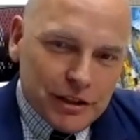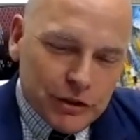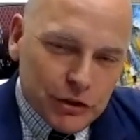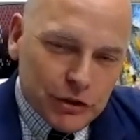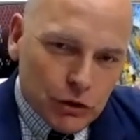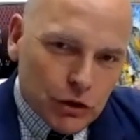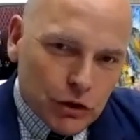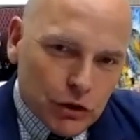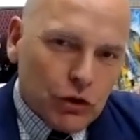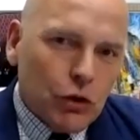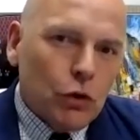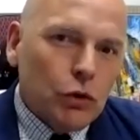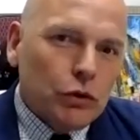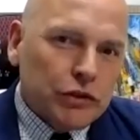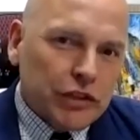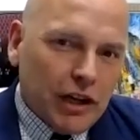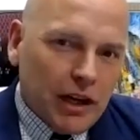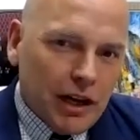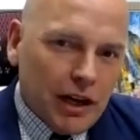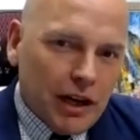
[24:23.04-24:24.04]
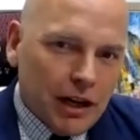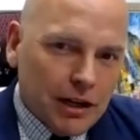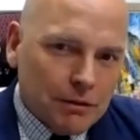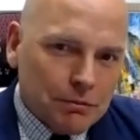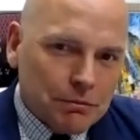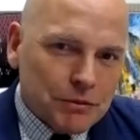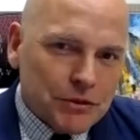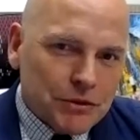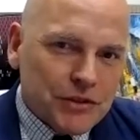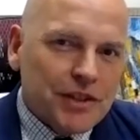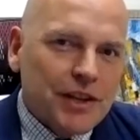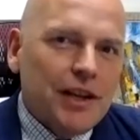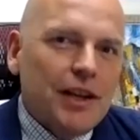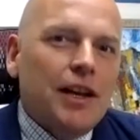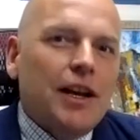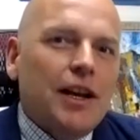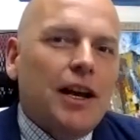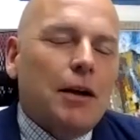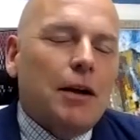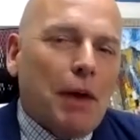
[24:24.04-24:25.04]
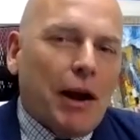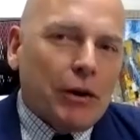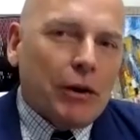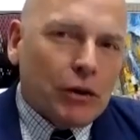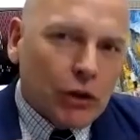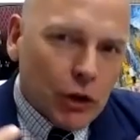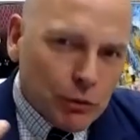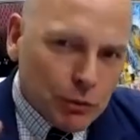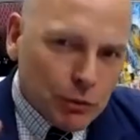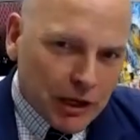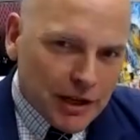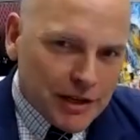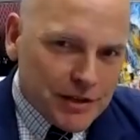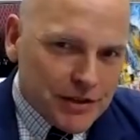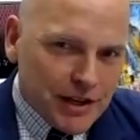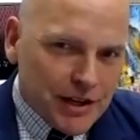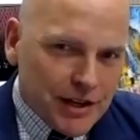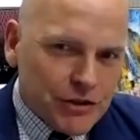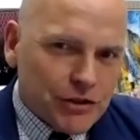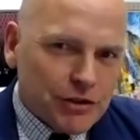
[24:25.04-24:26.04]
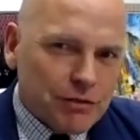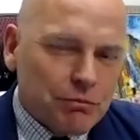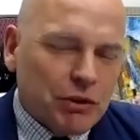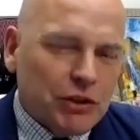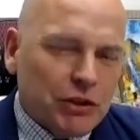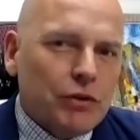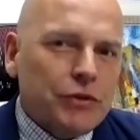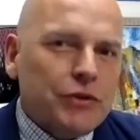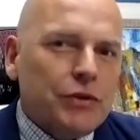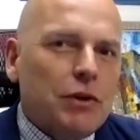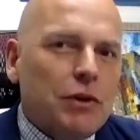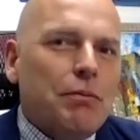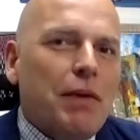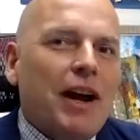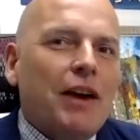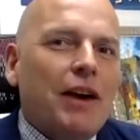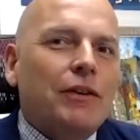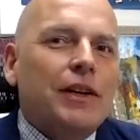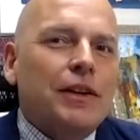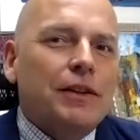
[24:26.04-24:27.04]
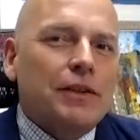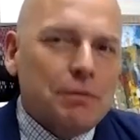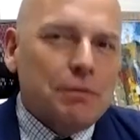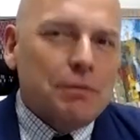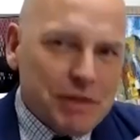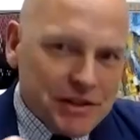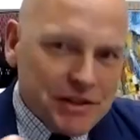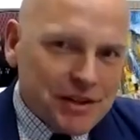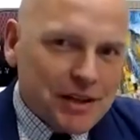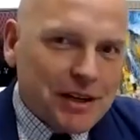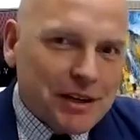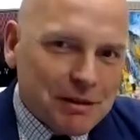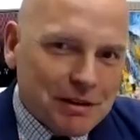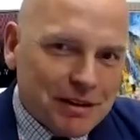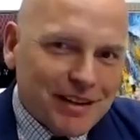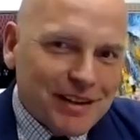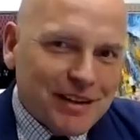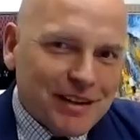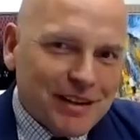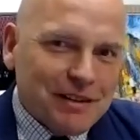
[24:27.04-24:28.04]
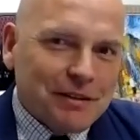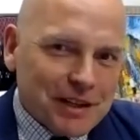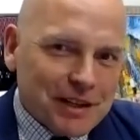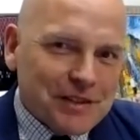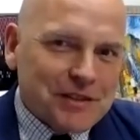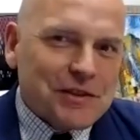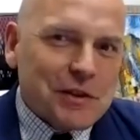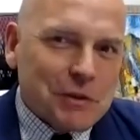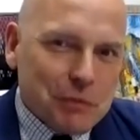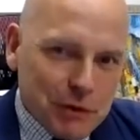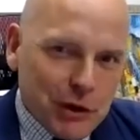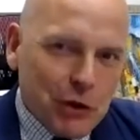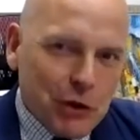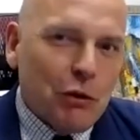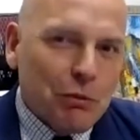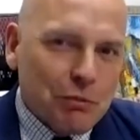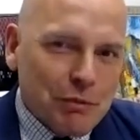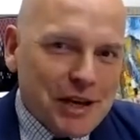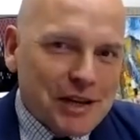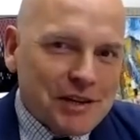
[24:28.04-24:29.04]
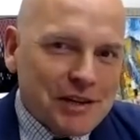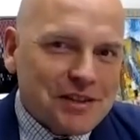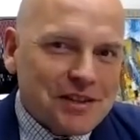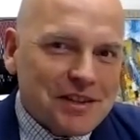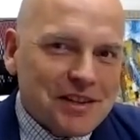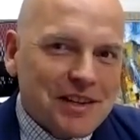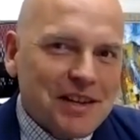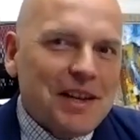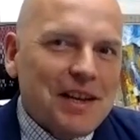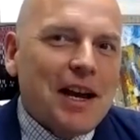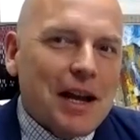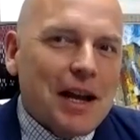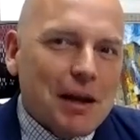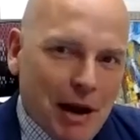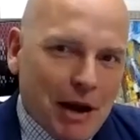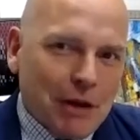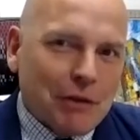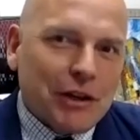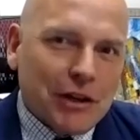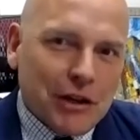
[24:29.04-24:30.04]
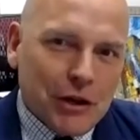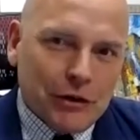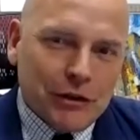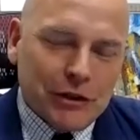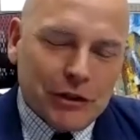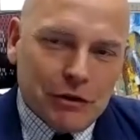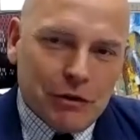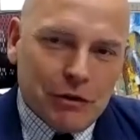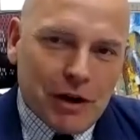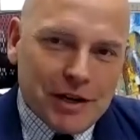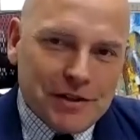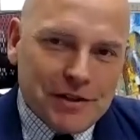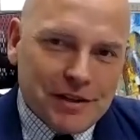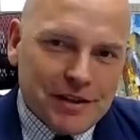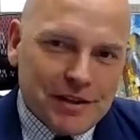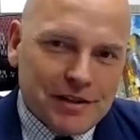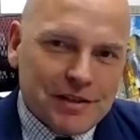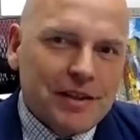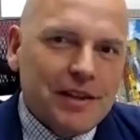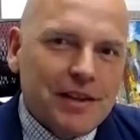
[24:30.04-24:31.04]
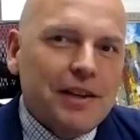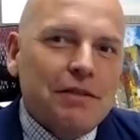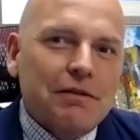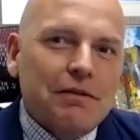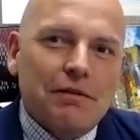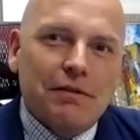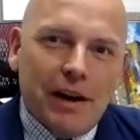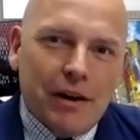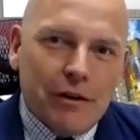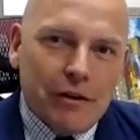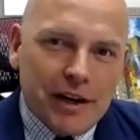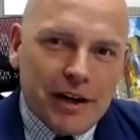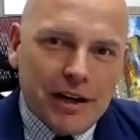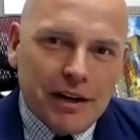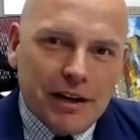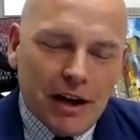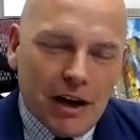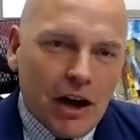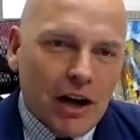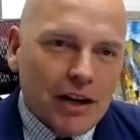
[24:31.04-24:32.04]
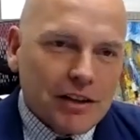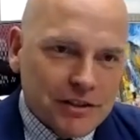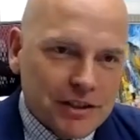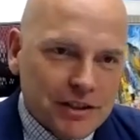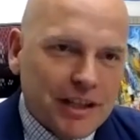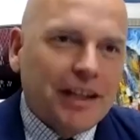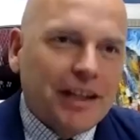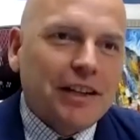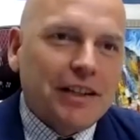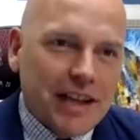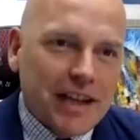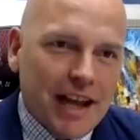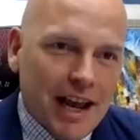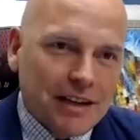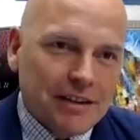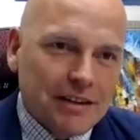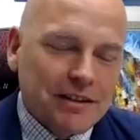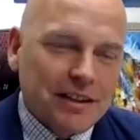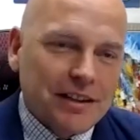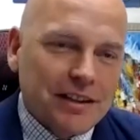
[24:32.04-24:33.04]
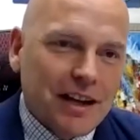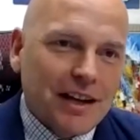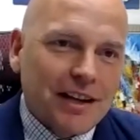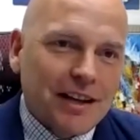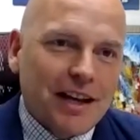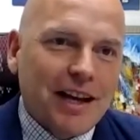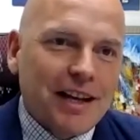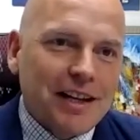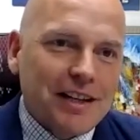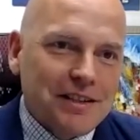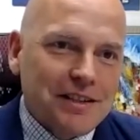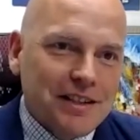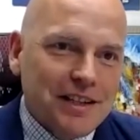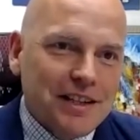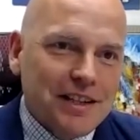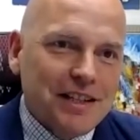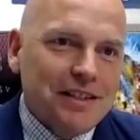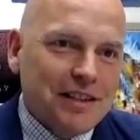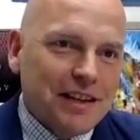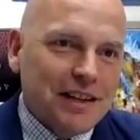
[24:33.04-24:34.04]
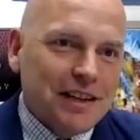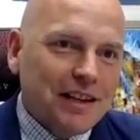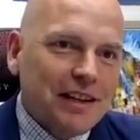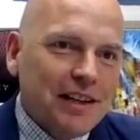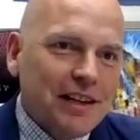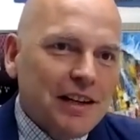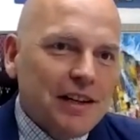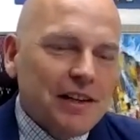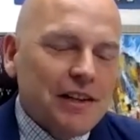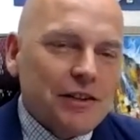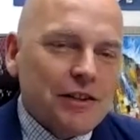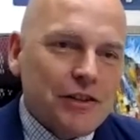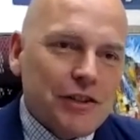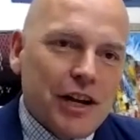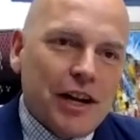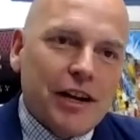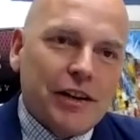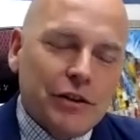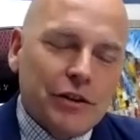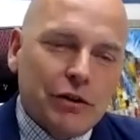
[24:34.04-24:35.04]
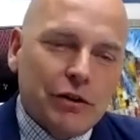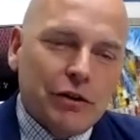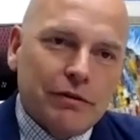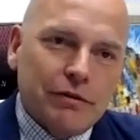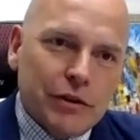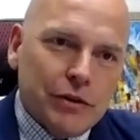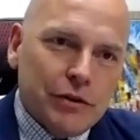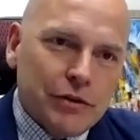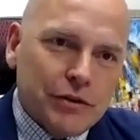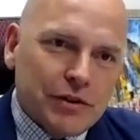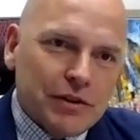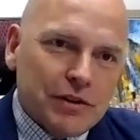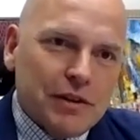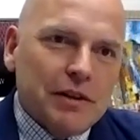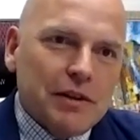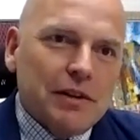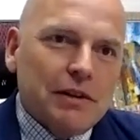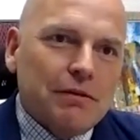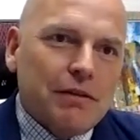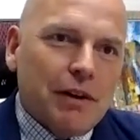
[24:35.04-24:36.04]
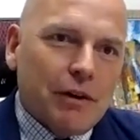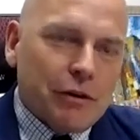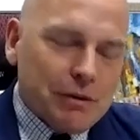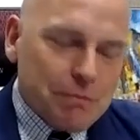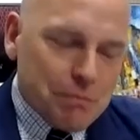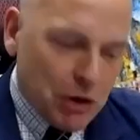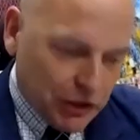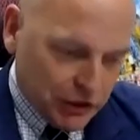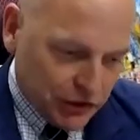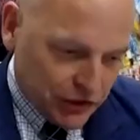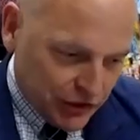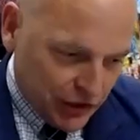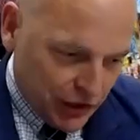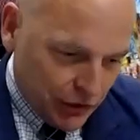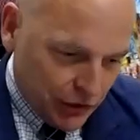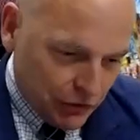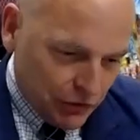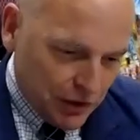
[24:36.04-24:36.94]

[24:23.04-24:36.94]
your call to arms about globalization, but also about the missing things that we all miss about the current crisis, very heartening at the end, and I indeed share your views very much so.